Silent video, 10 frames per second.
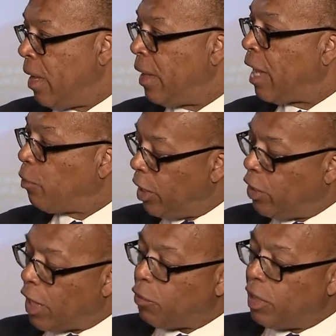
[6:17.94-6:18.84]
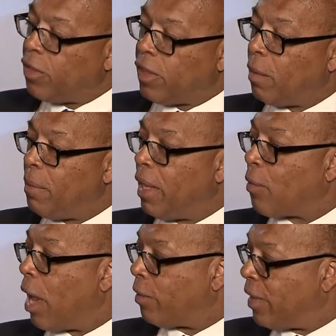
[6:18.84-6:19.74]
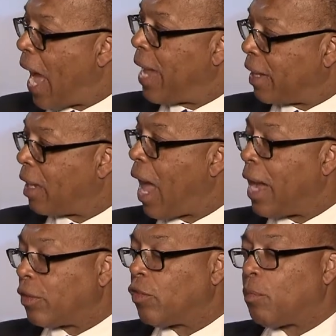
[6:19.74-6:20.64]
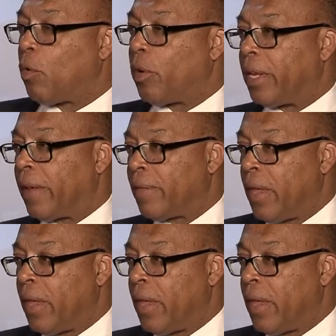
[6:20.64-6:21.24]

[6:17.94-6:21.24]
And that's what, he, that's what he sent me around 9 o'clock this morning.